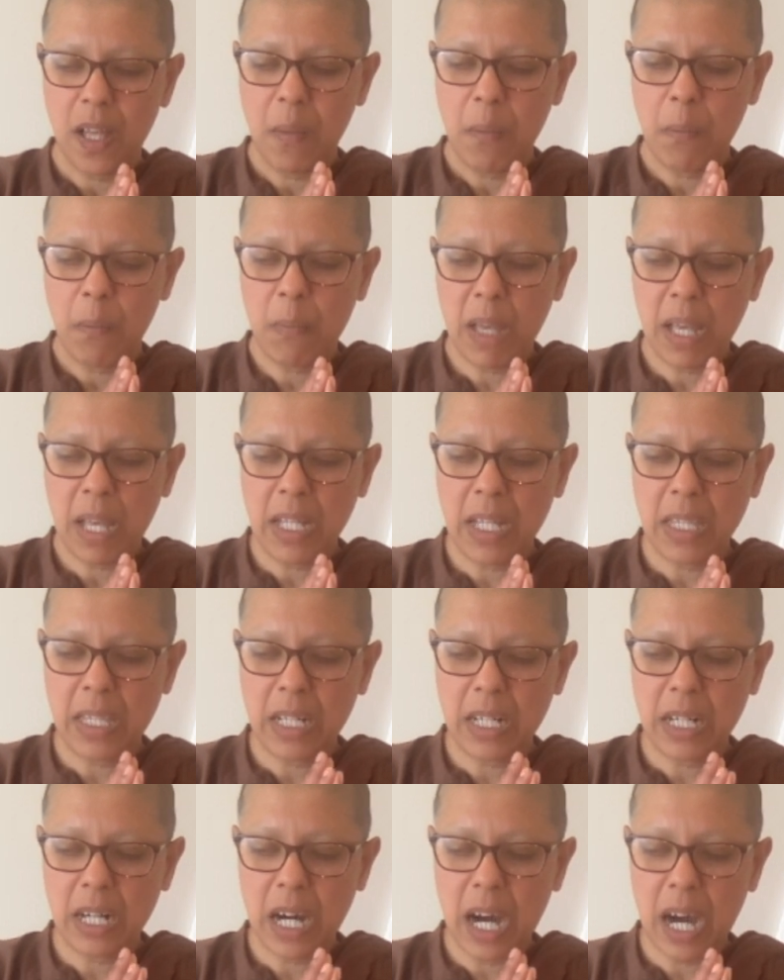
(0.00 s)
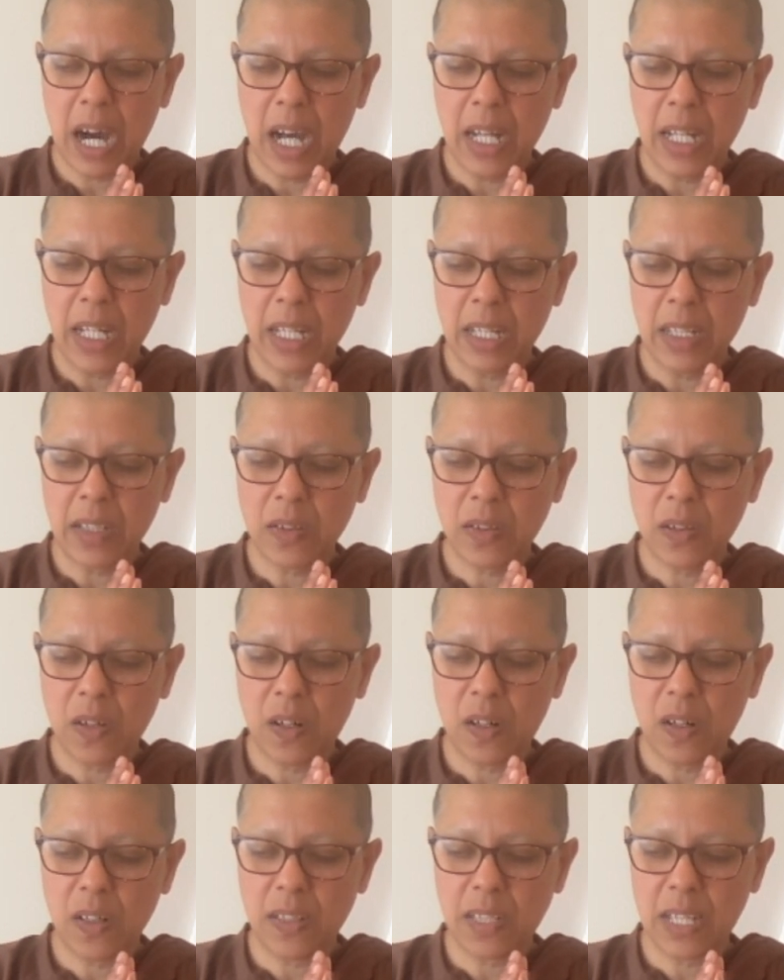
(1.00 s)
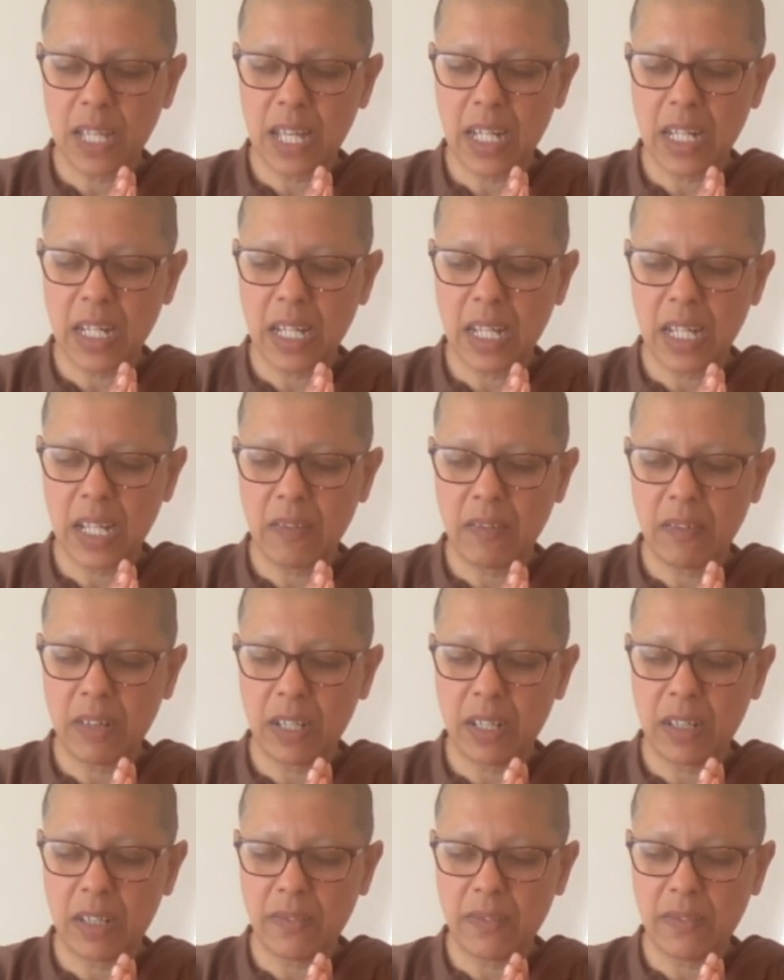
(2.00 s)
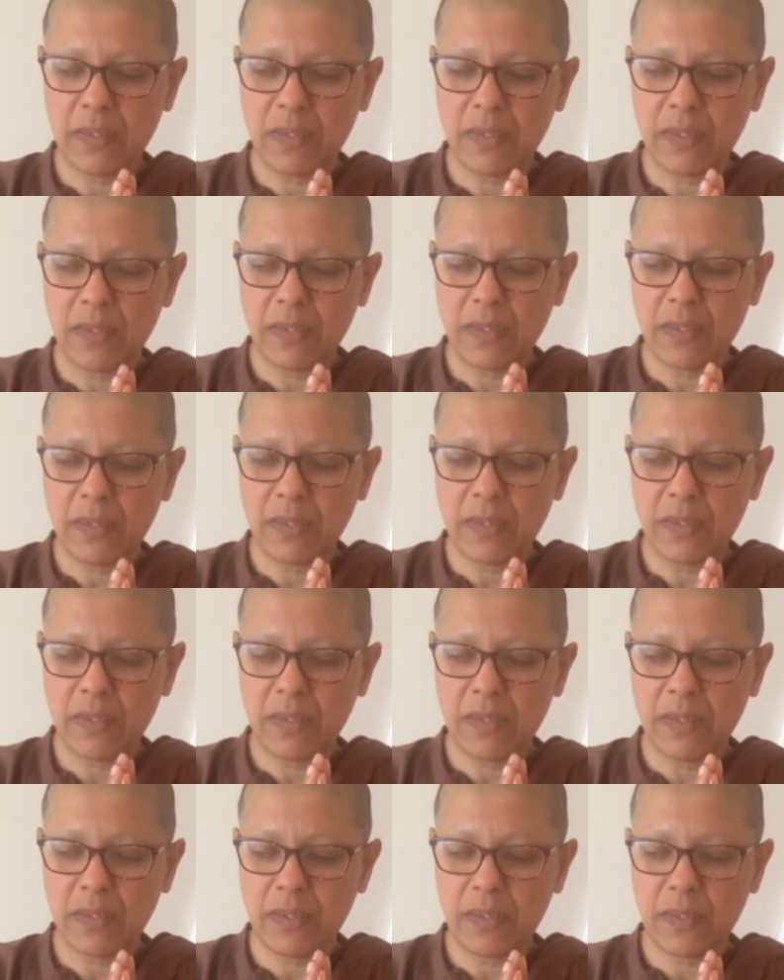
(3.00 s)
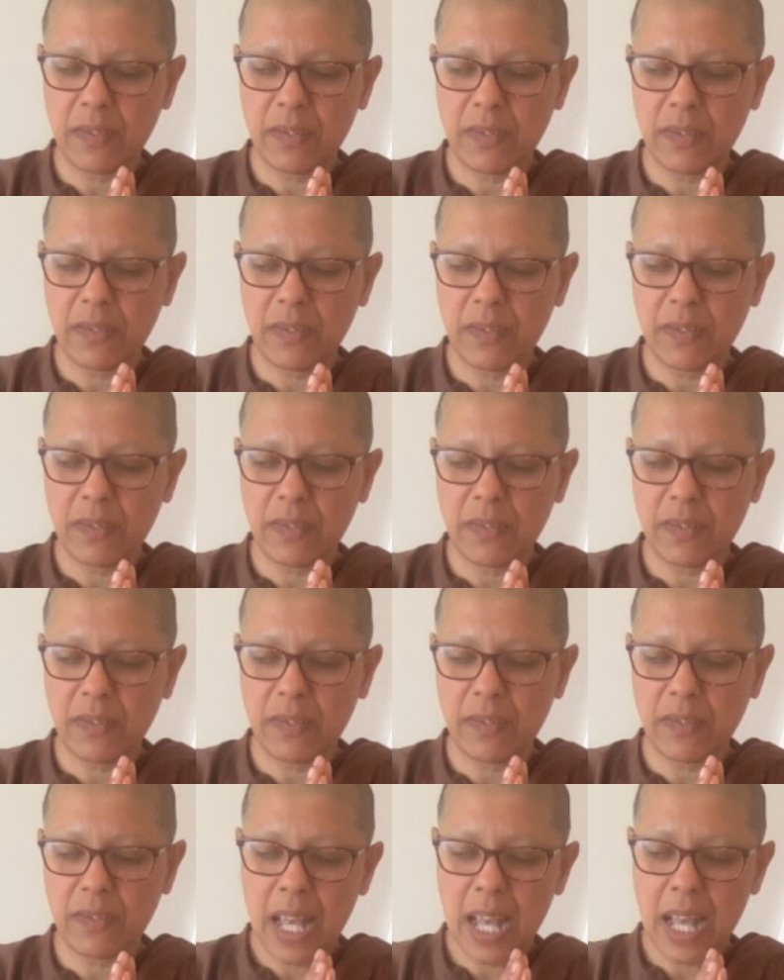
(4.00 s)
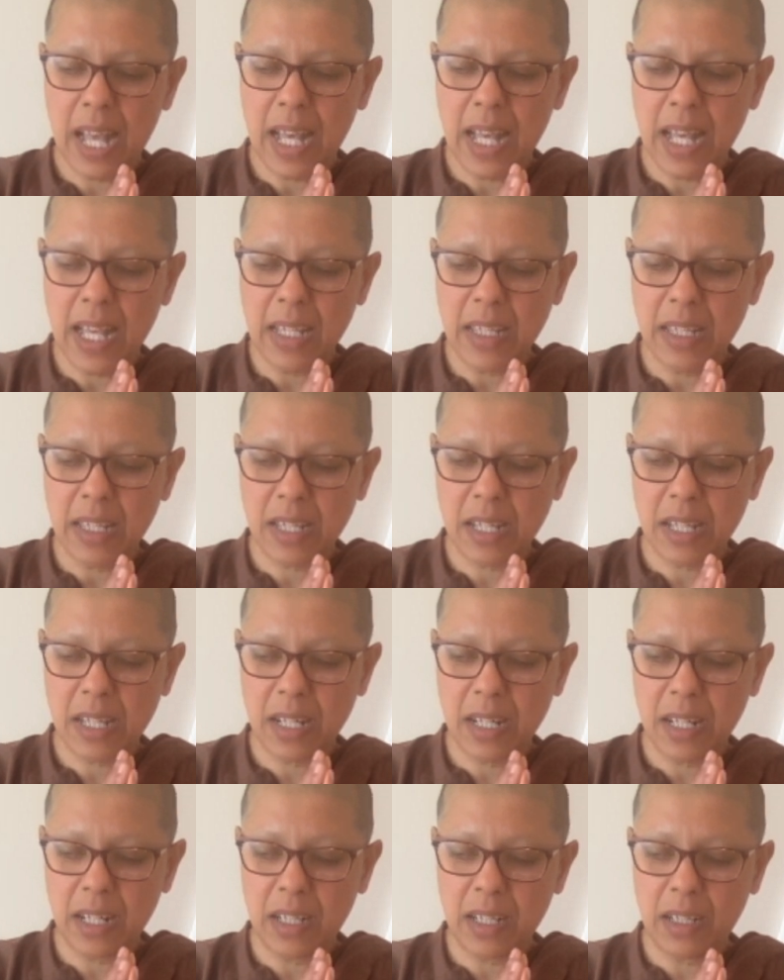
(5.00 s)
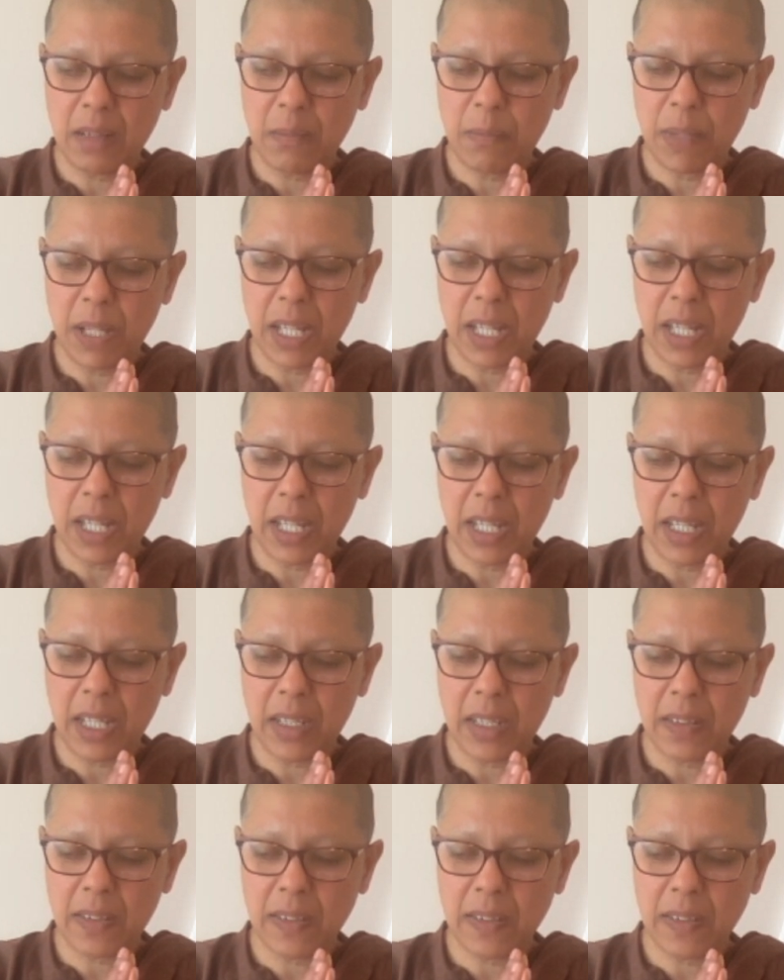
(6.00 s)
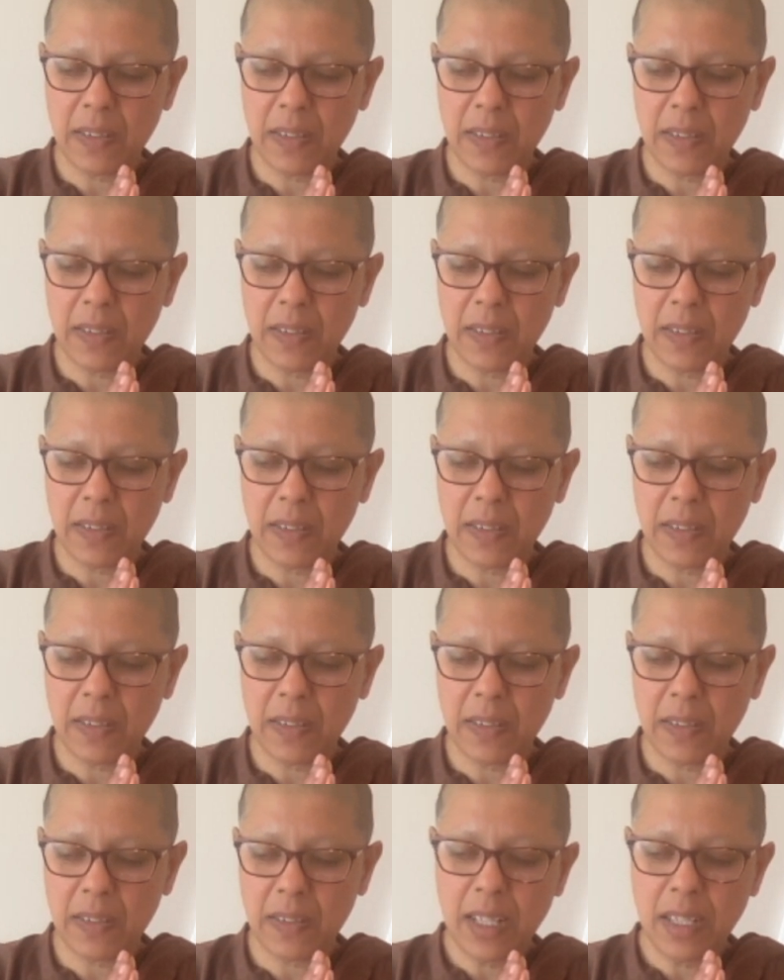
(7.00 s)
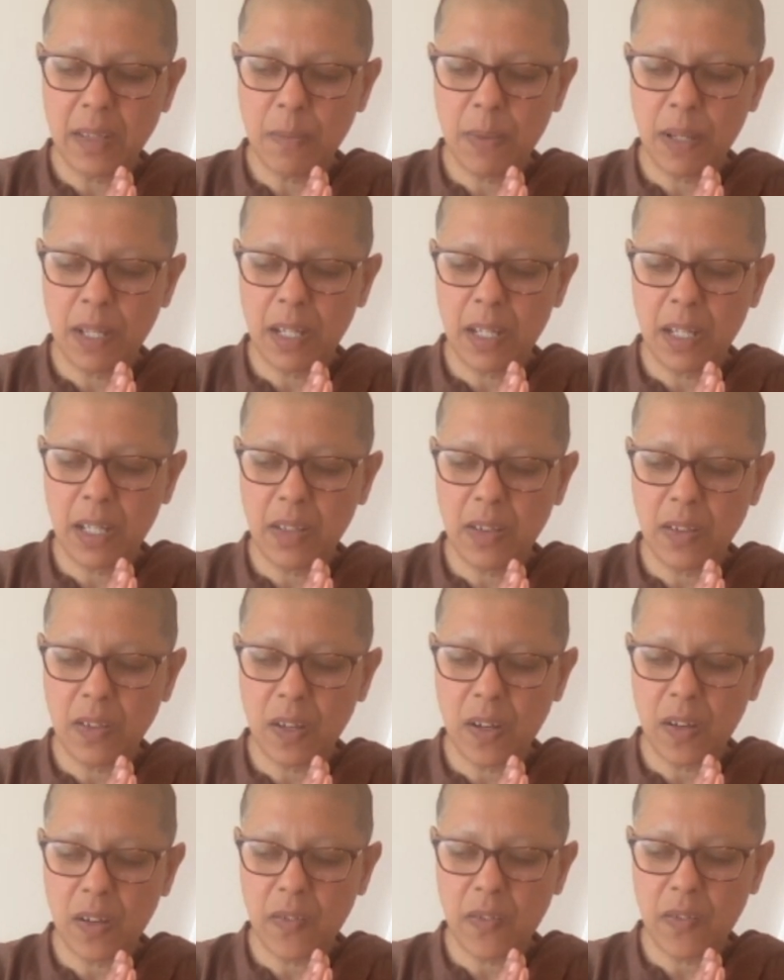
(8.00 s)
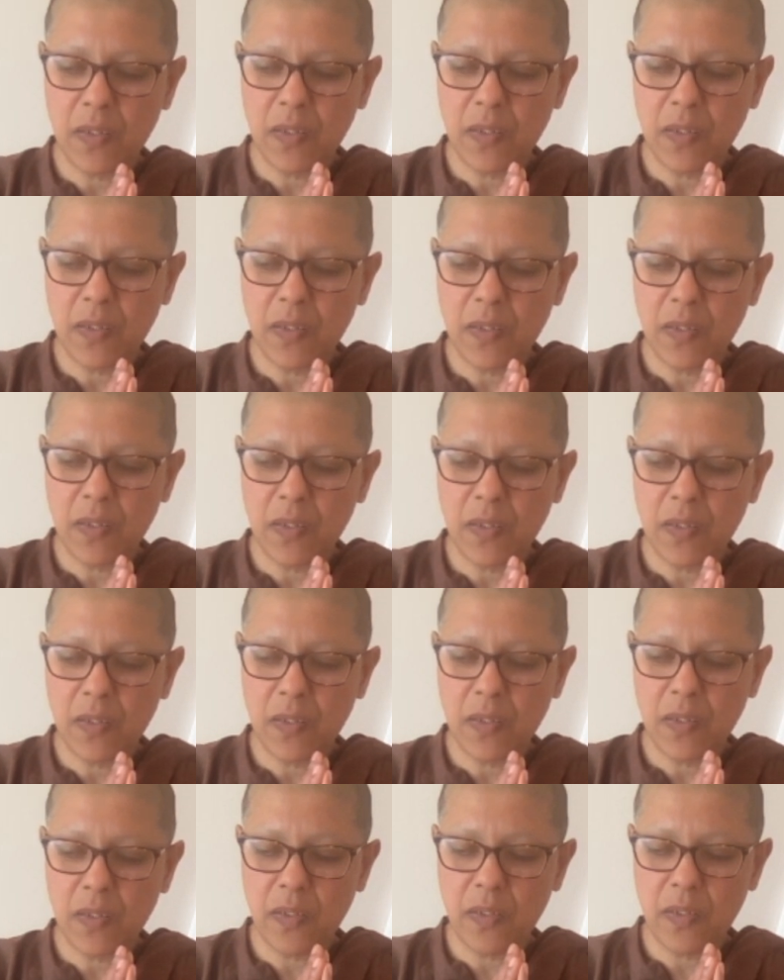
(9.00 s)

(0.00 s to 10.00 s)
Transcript: may the highest gods and evil forces, celestial beings, guardian spirits of the earth,